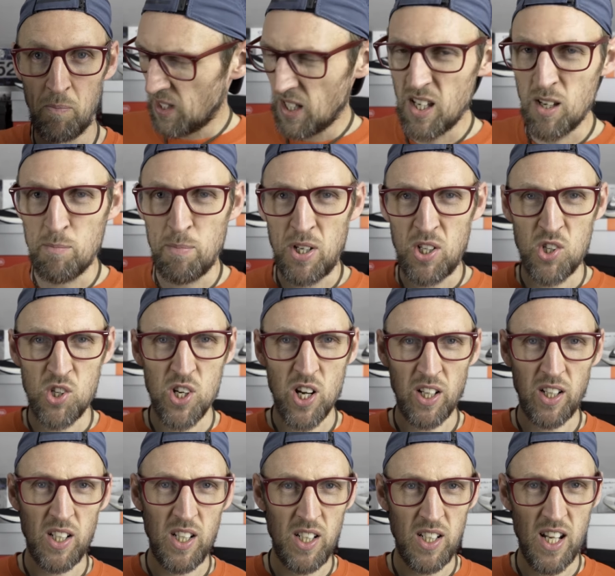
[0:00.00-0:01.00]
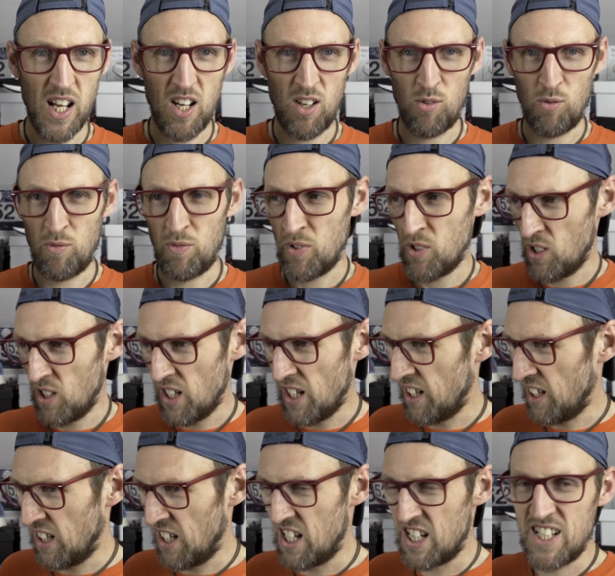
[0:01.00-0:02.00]
Yeah, I've been chucking it down for
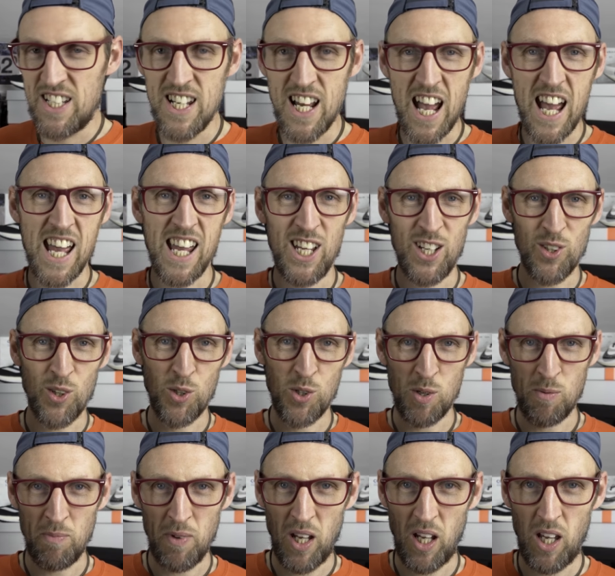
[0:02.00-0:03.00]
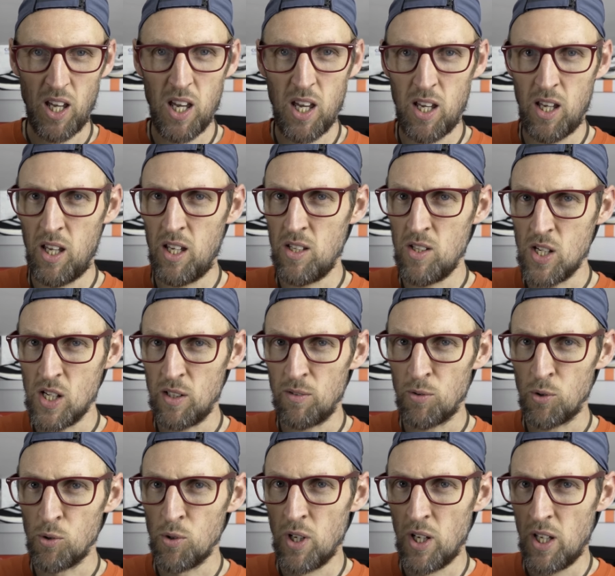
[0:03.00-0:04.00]
like a day or something here in
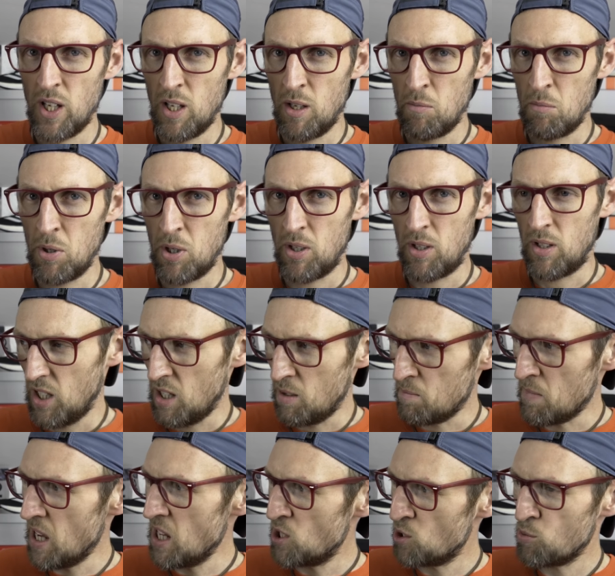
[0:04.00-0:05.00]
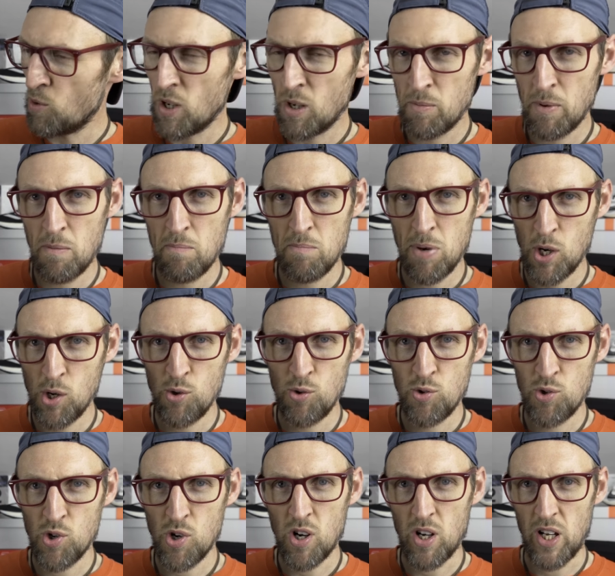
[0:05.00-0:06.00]
Yeovil, but it may as well have been
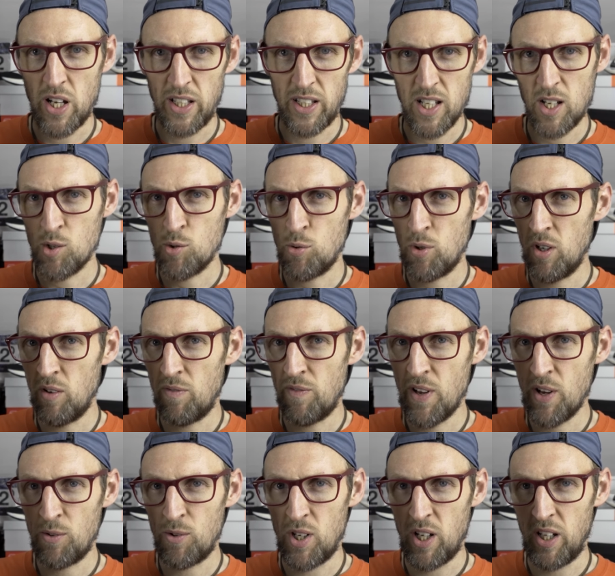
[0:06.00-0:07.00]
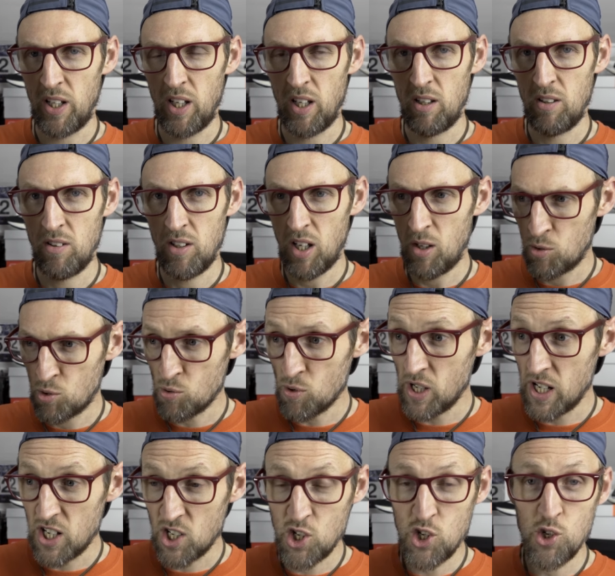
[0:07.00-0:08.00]
bone dry. That's what it felt like. It was
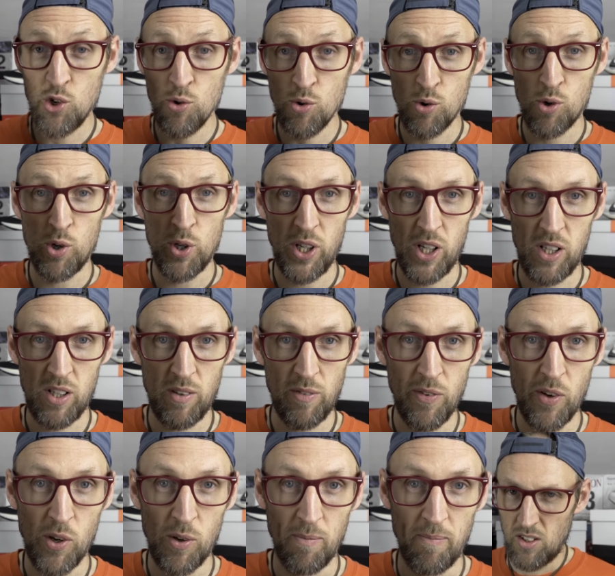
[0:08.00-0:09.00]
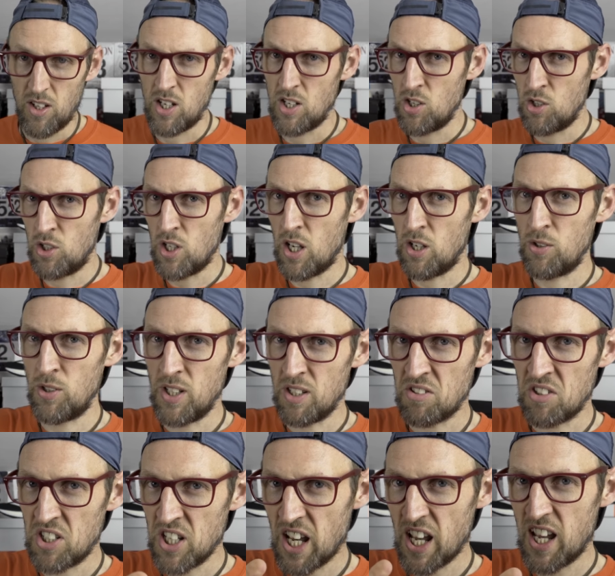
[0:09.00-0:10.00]
really assured underfoot. And you know the
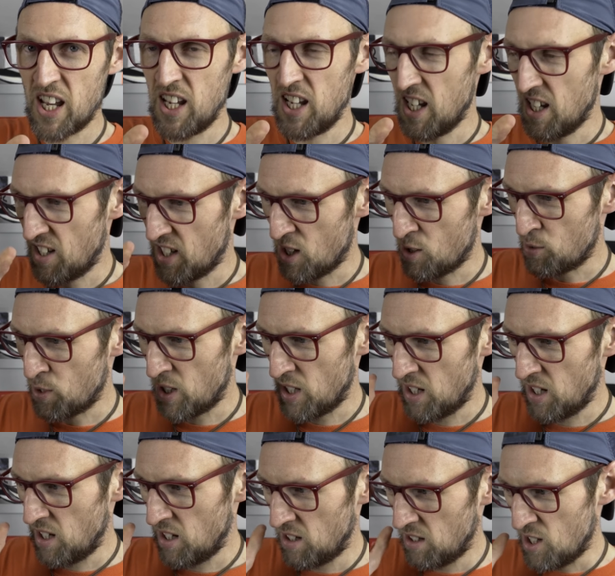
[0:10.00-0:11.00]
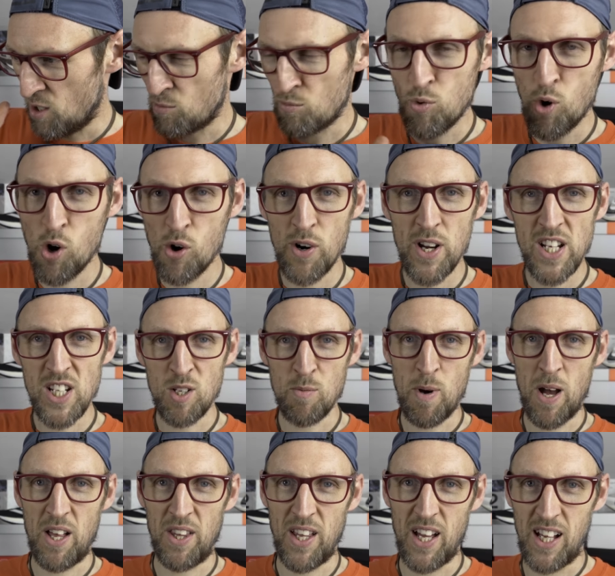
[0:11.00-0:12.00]
other day how I am worried
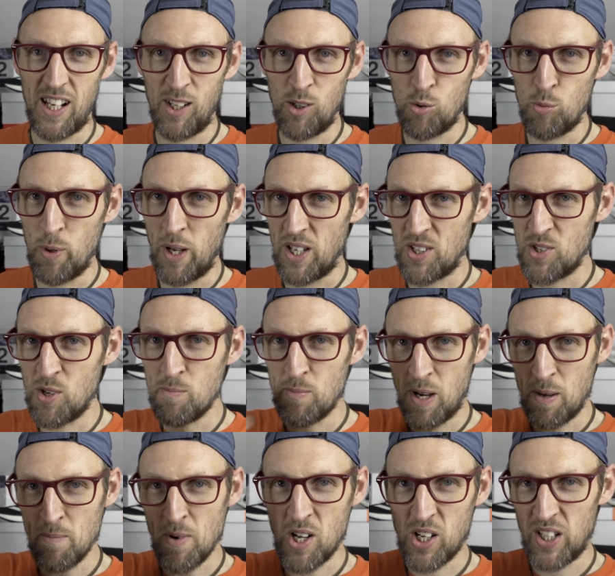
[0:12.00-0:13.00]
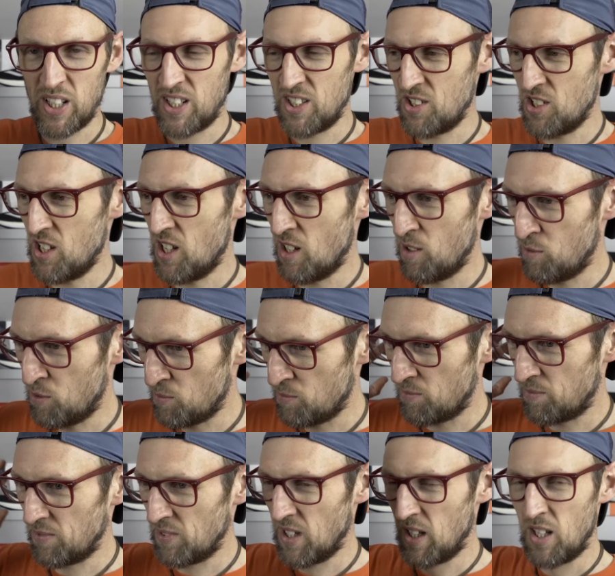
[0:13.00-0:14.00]
about that a little bit. It's in my mind, you know, from